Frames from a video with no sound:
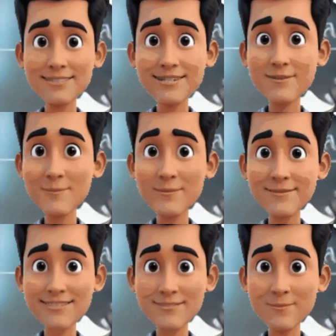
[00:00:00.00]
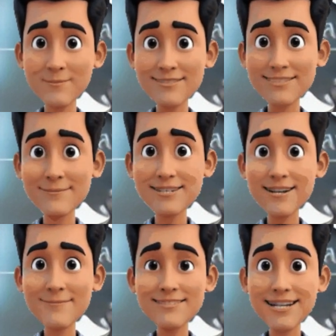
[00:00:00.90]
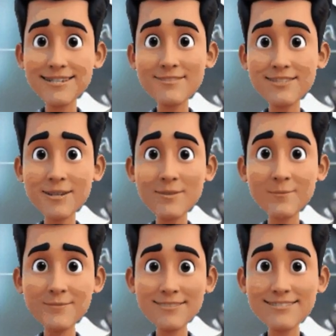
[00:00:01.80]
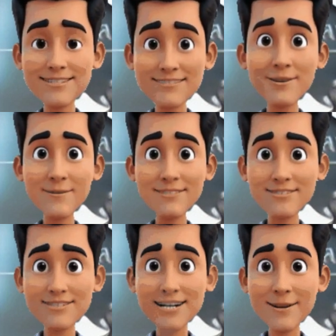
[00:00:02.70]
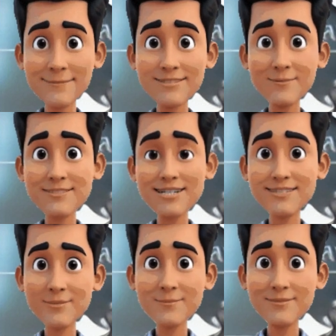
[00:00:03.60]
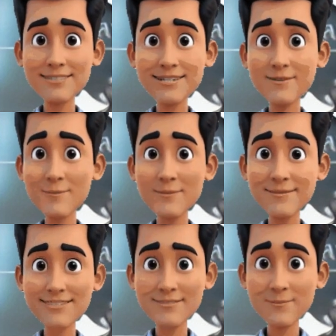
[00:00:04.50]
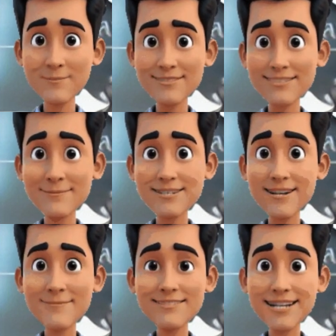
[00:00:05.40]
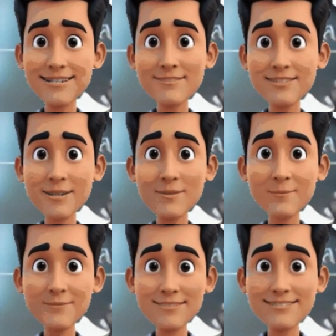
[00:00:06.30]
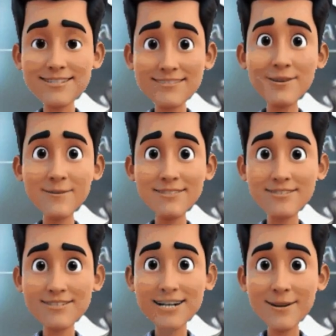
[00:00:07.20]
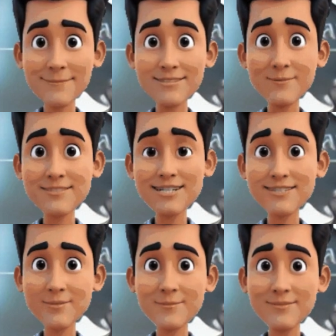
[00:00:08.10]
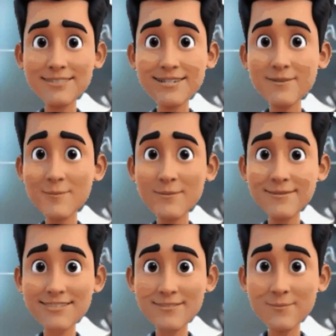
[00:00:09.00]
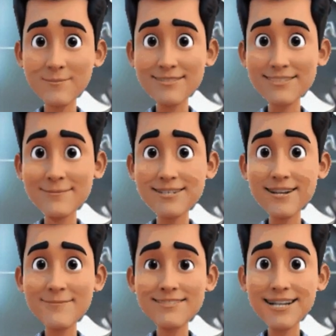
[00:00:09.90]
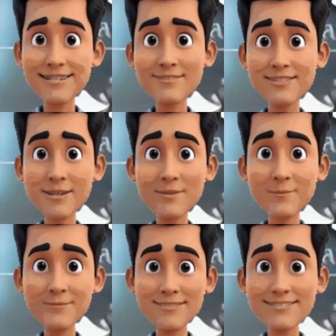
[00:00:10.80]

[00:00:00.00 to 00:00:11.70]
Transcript: If you found this video helpful, like, comment, and subscribe to Shah Medical Surgical for more trusted health education. Stay safe, stay informed, and we'll see you in the next video.